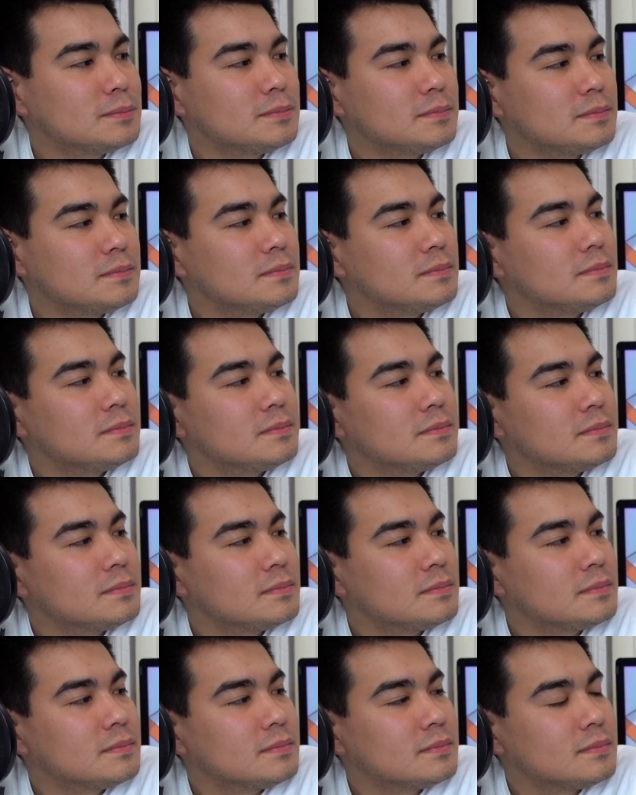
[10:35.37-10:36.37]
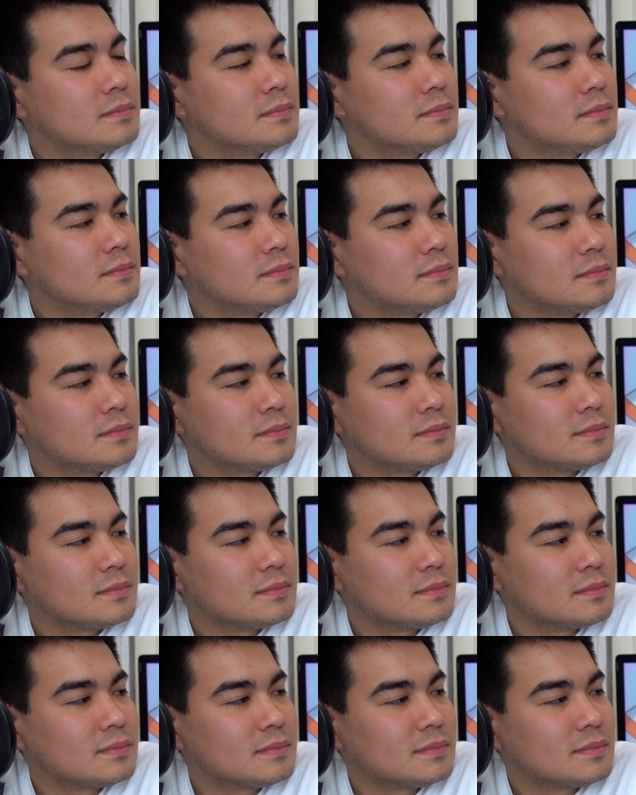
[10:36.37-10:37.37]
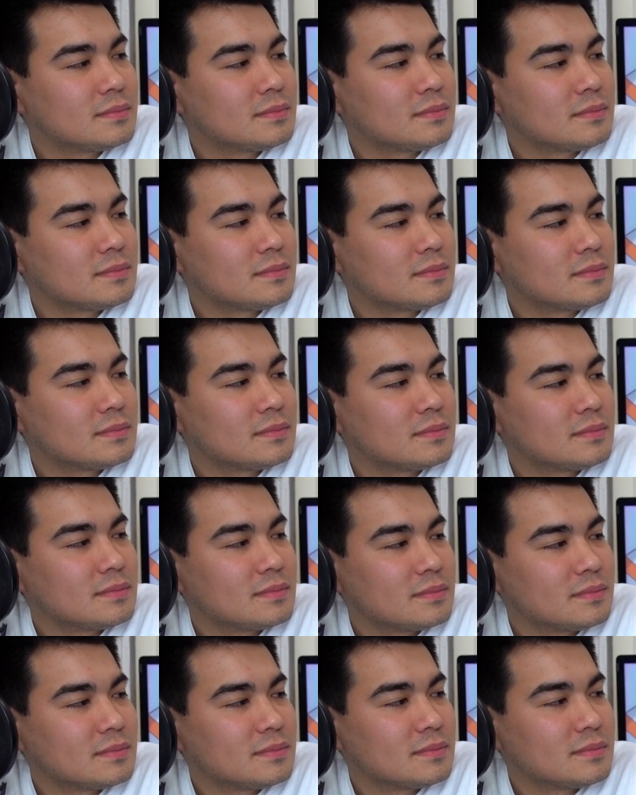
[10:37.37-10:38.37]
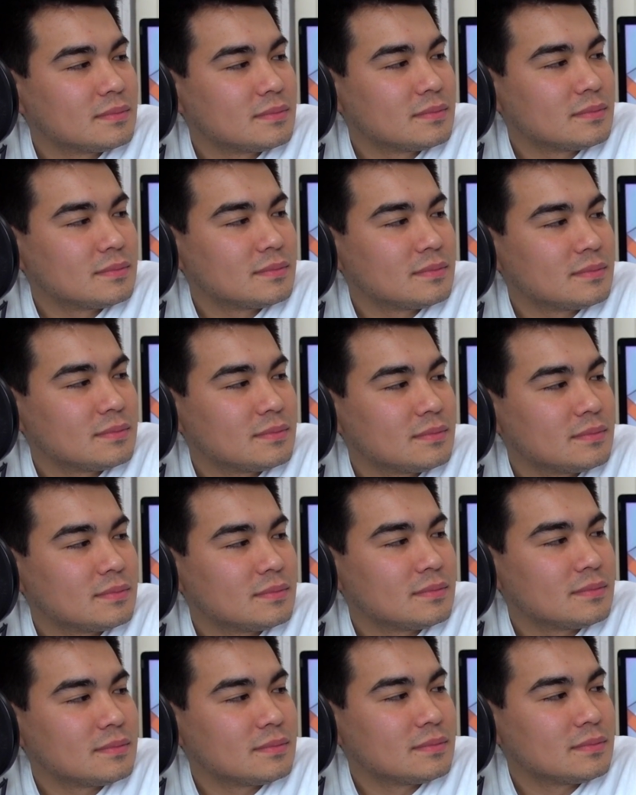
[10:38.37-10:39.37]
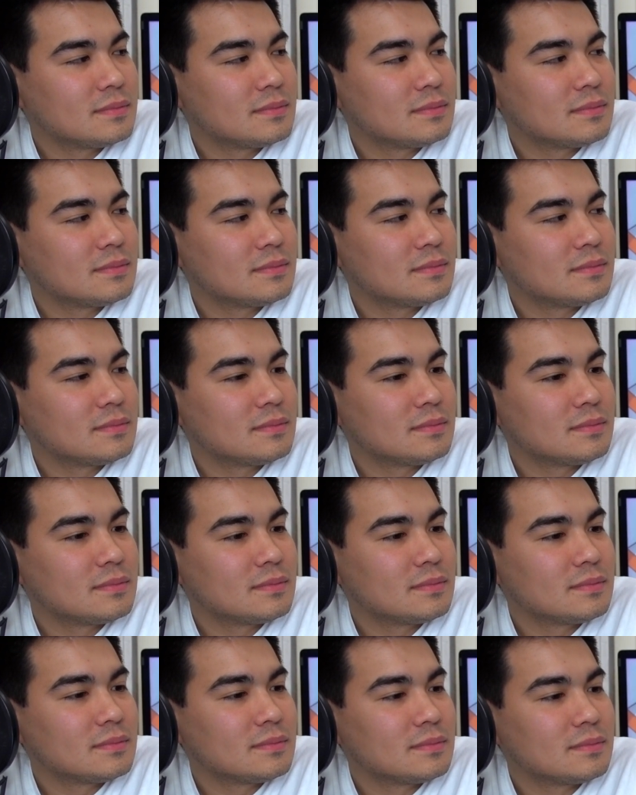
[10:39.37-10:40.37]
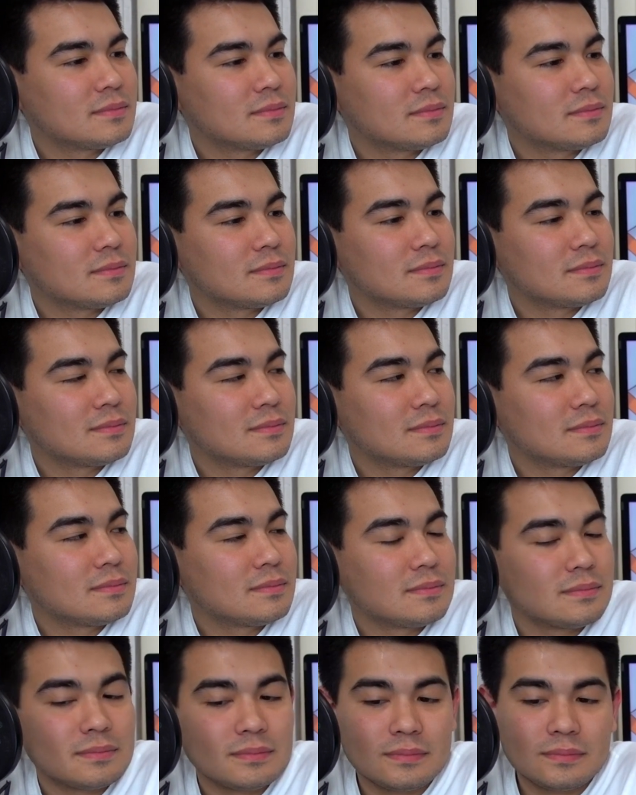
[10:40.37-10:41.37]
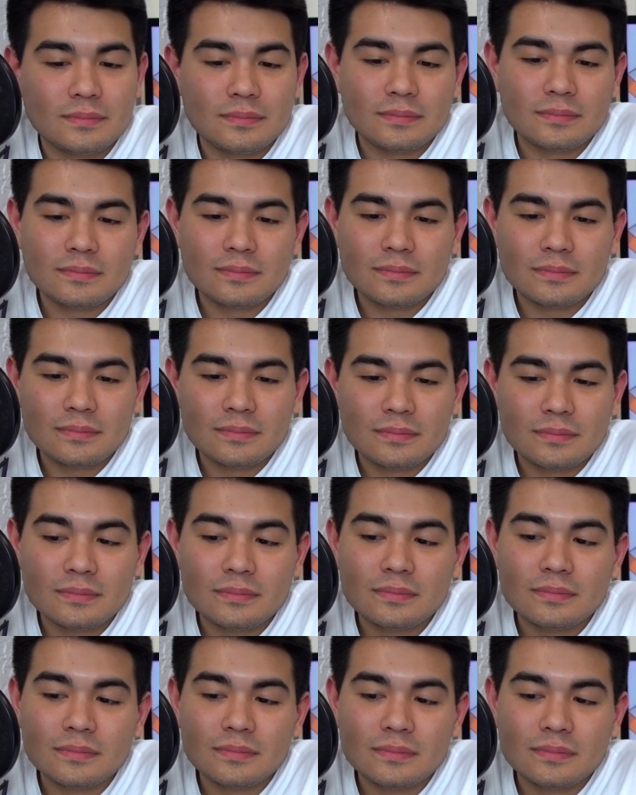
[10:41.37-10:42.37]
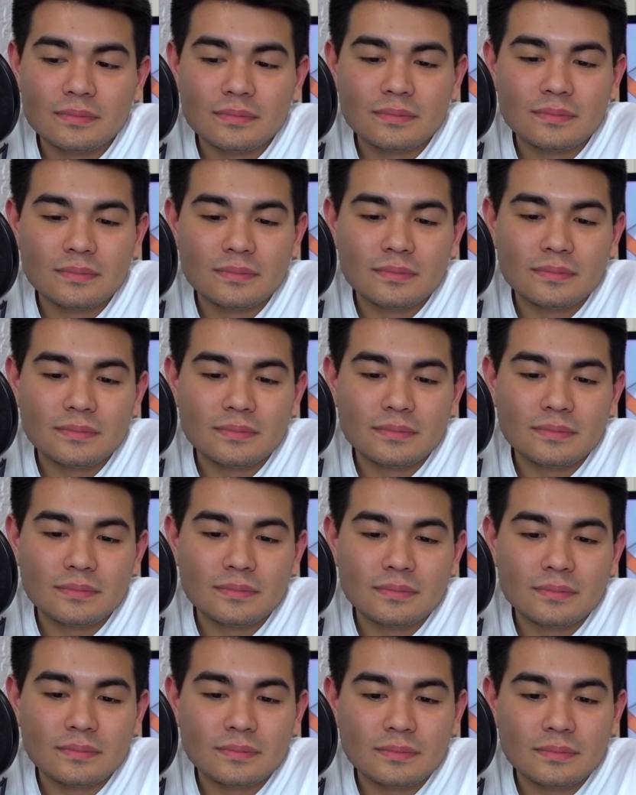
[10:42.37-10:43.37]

This person isn't speaking.